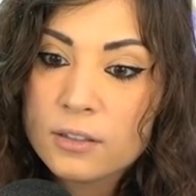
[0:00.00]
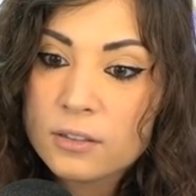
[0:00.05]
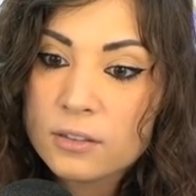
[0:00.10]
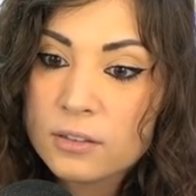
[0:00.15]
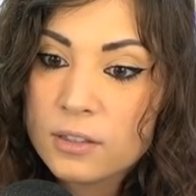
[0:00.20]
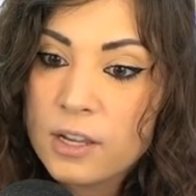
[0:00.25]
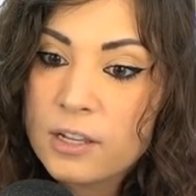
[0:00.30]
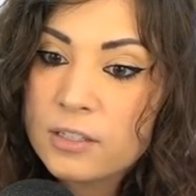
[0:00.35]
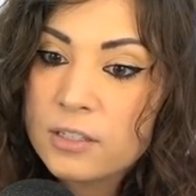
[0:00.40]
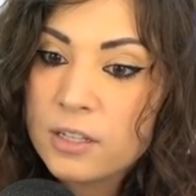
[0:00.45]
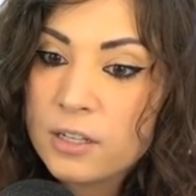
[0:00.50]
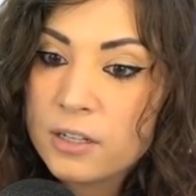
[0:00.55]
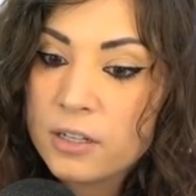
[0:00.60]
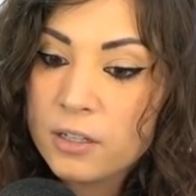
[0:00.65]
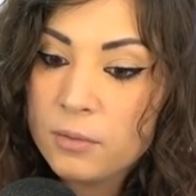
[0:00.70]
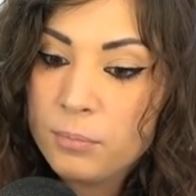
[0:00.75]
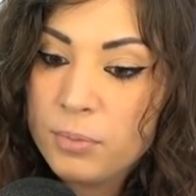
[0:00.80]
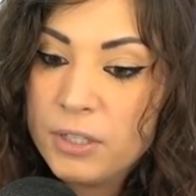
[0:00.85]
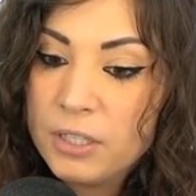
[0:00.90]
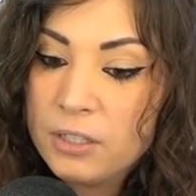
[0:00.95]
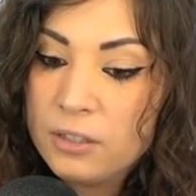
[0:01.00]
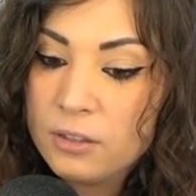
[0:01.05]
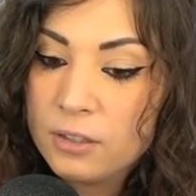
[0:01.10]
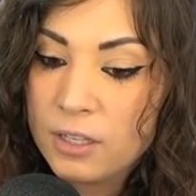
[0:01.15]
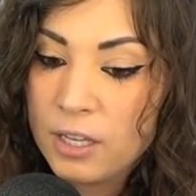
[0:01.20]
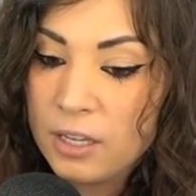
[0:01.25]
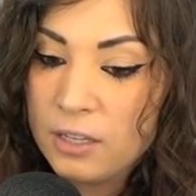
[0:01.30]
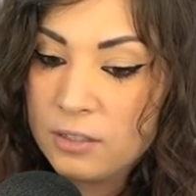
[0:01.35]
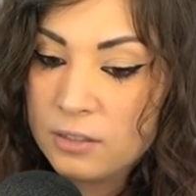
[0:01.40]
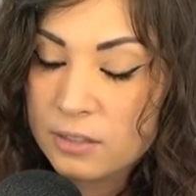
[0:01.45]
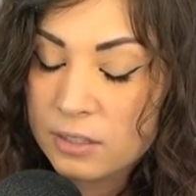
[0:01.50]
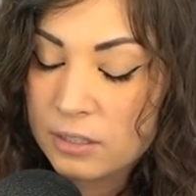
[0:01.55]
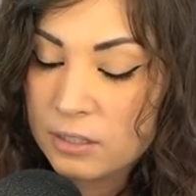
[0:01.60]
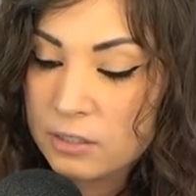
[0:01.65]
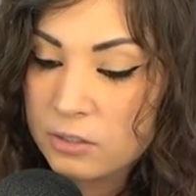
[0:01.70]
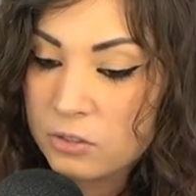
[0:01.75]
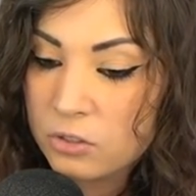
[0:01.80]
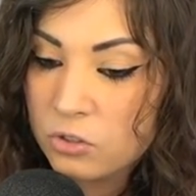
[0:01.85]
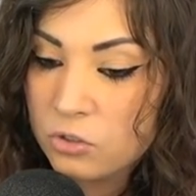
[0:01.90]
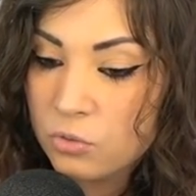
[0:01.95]
that's not going to be the case in
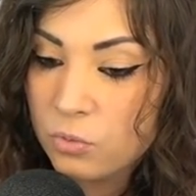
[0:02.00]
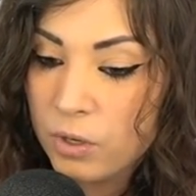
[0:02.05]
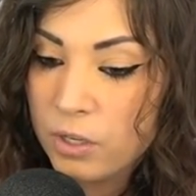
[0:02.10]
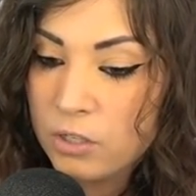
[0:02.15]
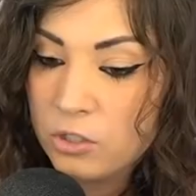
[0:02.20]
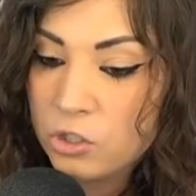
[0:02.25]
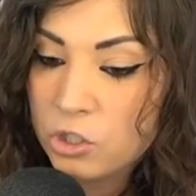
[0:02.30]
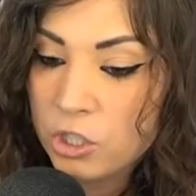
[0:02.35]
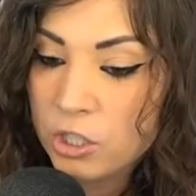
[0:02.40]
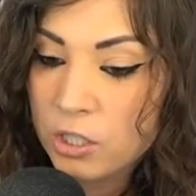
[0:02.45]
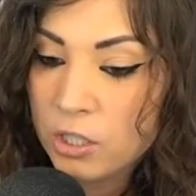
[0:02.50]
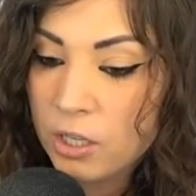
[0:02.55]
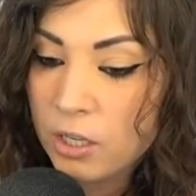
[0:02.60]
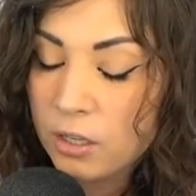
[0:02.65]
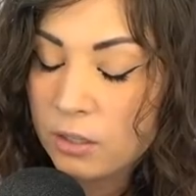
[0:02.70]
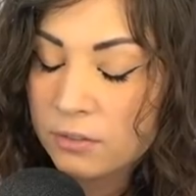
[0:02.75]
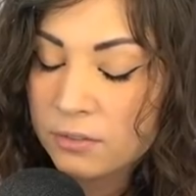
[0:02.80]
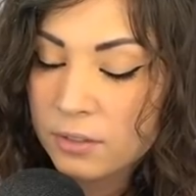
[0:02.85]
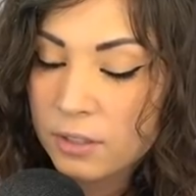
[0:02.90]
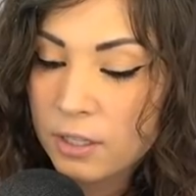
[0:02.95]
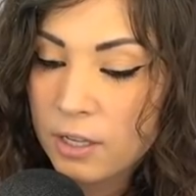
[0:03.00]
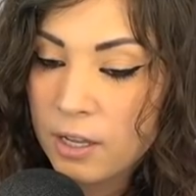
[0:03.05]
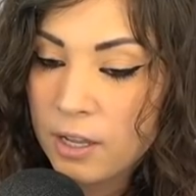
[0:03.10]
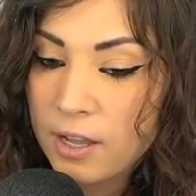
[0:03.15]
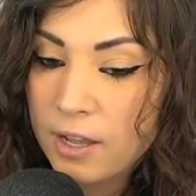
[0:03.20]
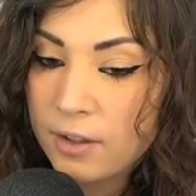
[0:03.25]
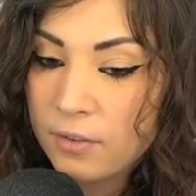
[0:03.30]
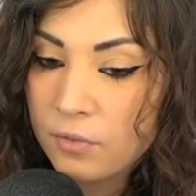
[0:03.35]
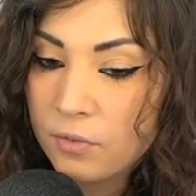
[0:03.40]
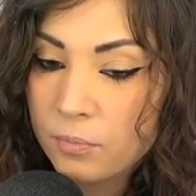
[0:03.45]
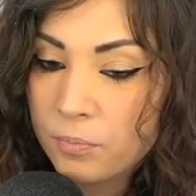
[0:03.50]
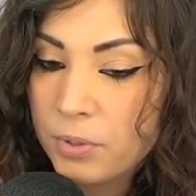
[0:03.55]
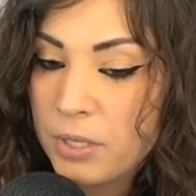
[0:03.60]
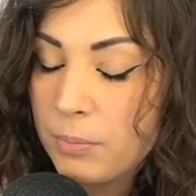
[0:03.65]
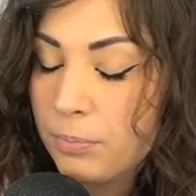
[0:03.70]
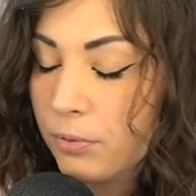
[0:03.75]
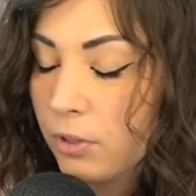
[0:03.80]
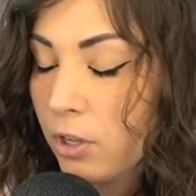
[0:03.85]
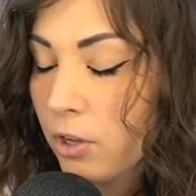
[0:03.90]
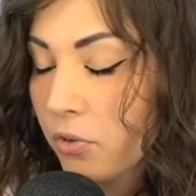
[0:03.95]
this situation. I
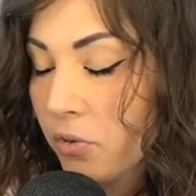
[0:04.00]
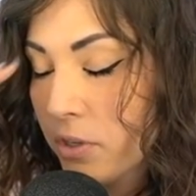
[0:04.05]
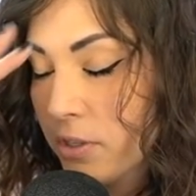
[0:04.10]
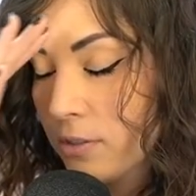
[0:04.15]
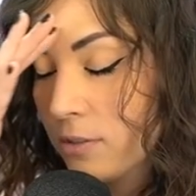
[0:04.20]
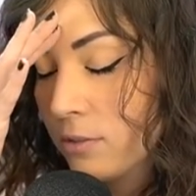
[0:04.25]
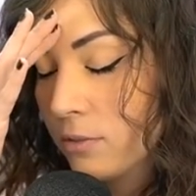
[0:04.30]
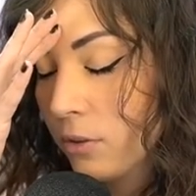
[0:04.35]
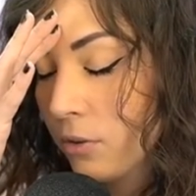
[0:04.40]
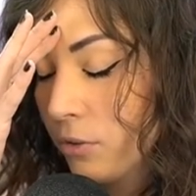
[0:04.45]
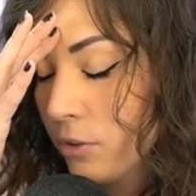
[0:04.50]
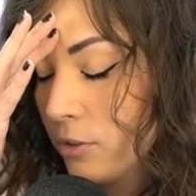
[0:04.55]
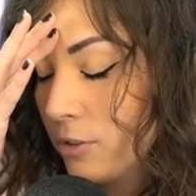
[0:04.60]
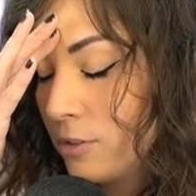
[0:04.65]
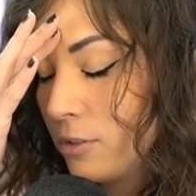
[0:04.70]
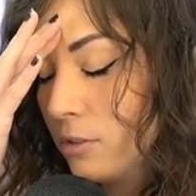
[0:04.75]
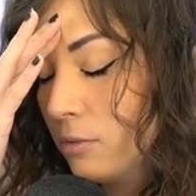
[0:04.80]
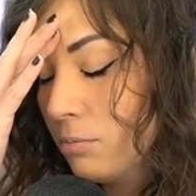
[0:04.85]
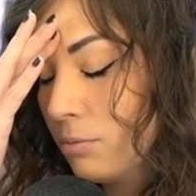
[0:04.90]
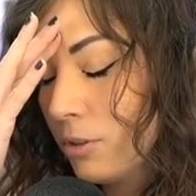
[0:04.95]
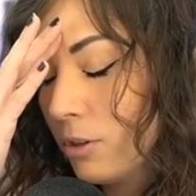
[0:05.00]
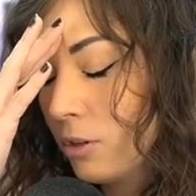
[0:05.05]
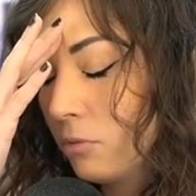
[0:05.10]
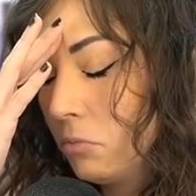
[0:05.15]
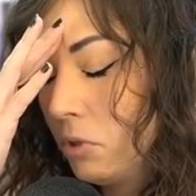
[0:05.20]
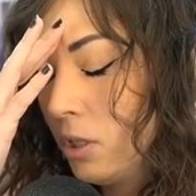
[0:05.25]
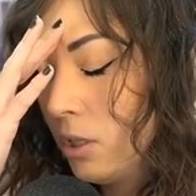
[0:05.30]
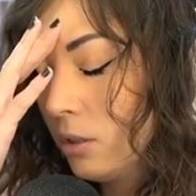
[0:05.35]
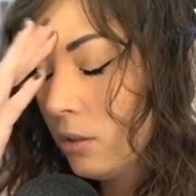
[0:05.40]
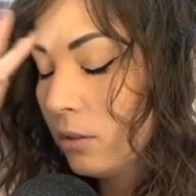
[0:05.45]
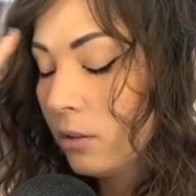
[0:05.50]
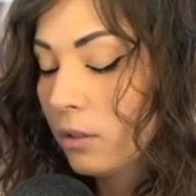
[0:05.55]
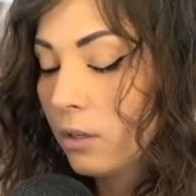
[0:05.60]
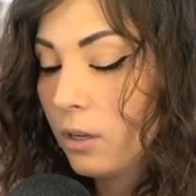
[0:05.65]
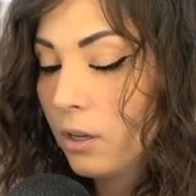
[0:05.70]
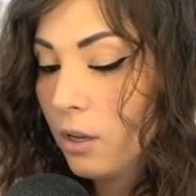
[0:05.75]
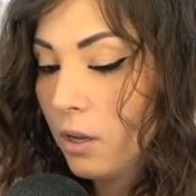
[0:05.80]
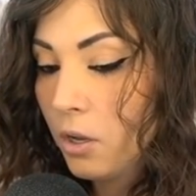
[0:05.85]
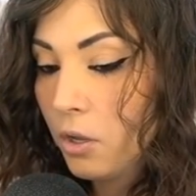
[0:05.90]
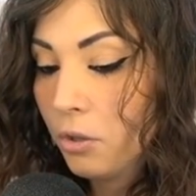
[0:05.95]
people always throw that stupid argument.
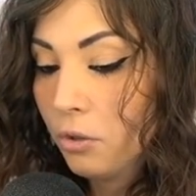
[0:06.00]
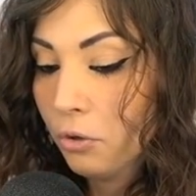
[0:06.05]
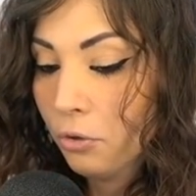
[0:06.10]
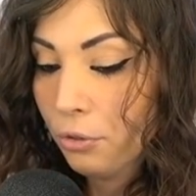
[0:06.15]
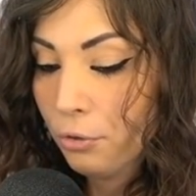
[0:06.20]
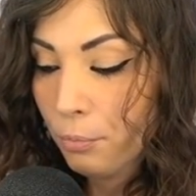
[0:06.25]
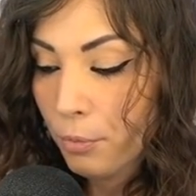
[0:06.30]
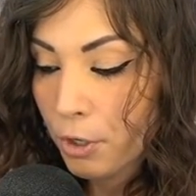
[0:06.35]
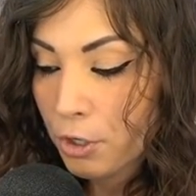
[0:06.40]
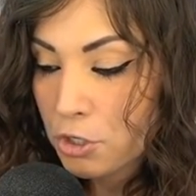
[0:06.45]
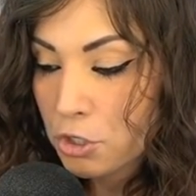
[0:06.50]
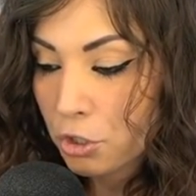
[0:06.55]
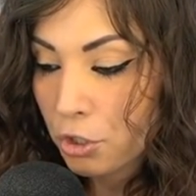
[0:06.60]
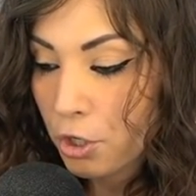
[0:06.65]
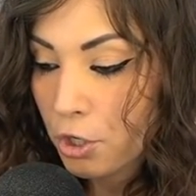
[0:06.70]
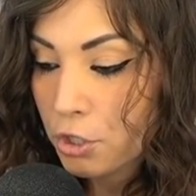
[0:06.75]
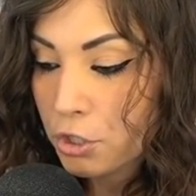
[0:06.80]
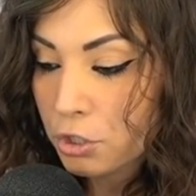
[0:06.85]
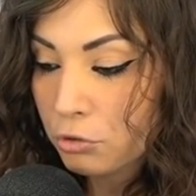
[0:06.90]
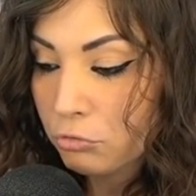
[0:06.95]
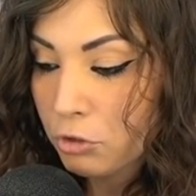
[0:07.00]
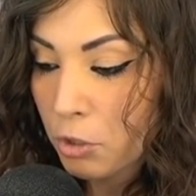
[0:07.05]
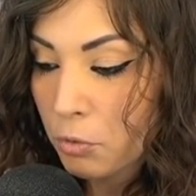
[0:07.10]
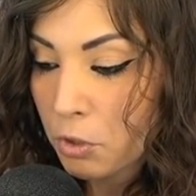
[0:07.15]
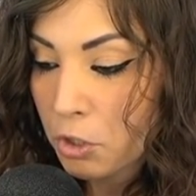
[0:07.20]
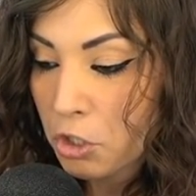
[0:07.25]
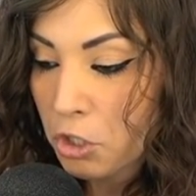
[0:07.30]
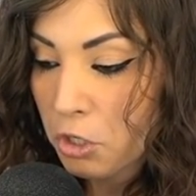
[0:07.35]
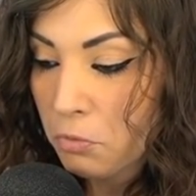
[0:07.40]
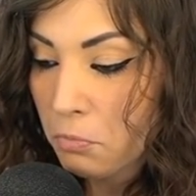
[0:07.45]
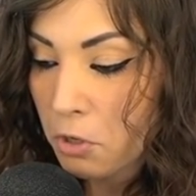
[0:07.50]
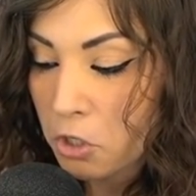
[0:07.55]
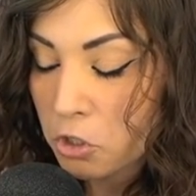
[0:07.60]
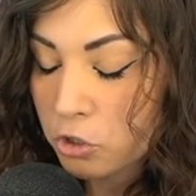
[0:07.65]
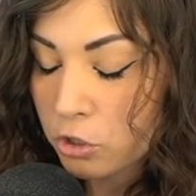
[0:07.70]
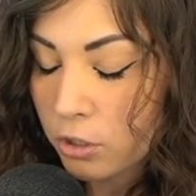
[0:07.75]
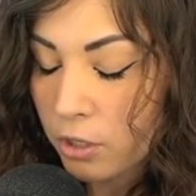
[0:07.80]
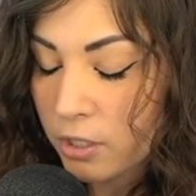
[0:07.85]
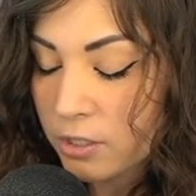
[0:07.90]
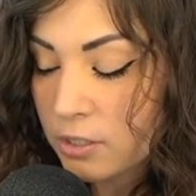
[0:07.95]
Oh, the martial arts, if they were good at
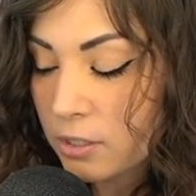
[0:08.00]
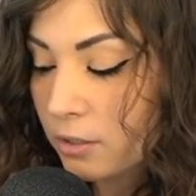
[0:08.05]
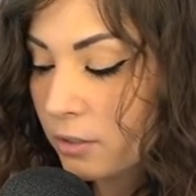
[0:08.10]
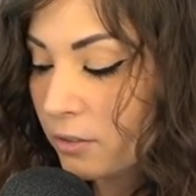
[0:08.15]
martial arts.